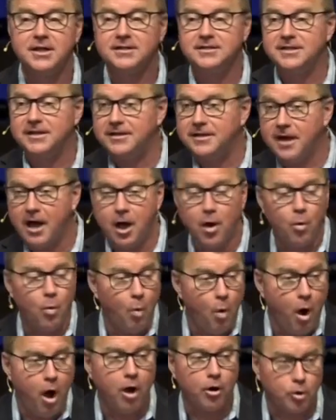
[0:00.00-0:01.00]
did not
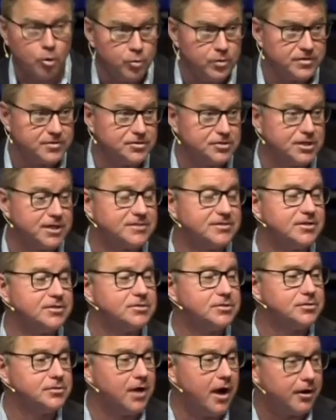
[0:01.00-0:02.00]
walk with
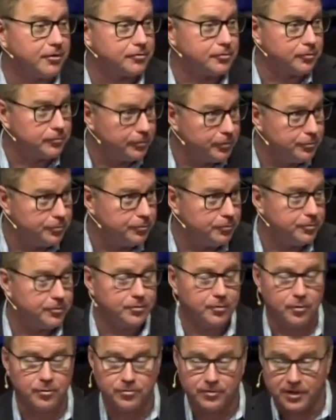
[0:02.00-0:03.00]
Jesus. Dr.
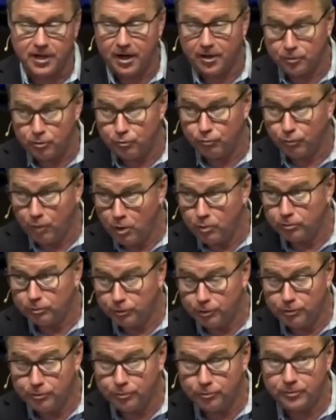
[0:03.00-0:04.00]
Luke, or the guy who wrote
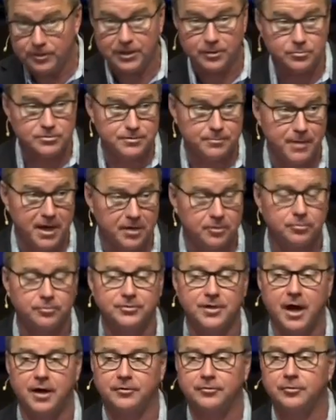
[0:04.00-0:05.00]
Luke, he was a medical
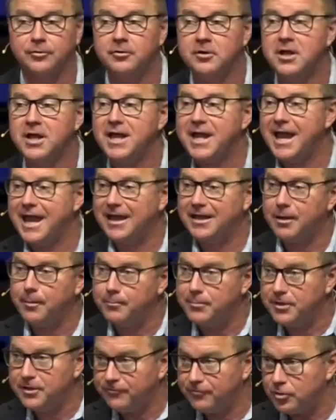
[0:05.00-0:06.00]
doctor and a
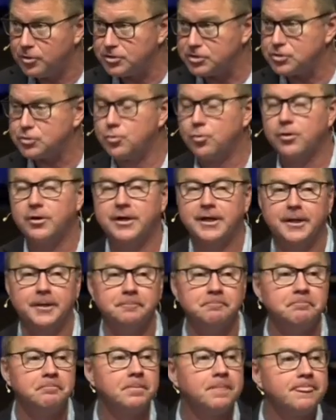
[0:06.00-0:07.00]
bit of a
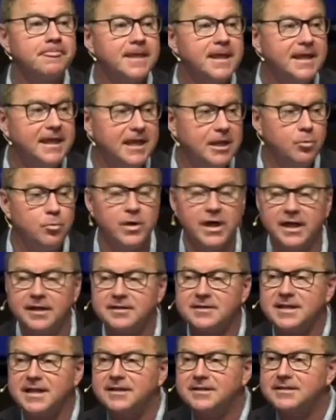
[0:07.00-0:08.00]
historian. He
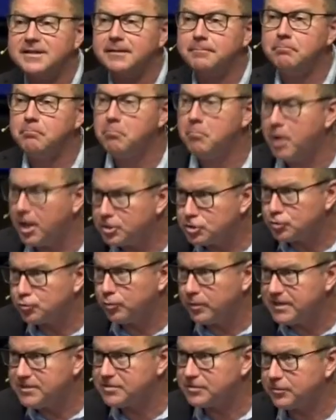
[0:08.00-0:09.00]
went and did
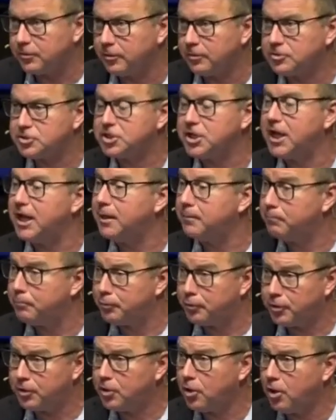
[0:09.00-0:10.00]
much research and
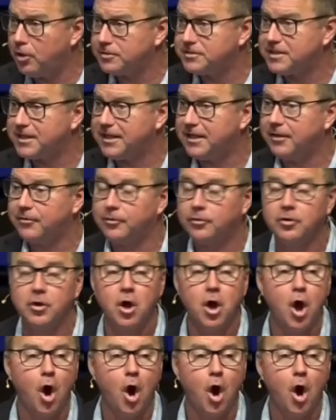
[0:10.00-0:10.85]
put it all together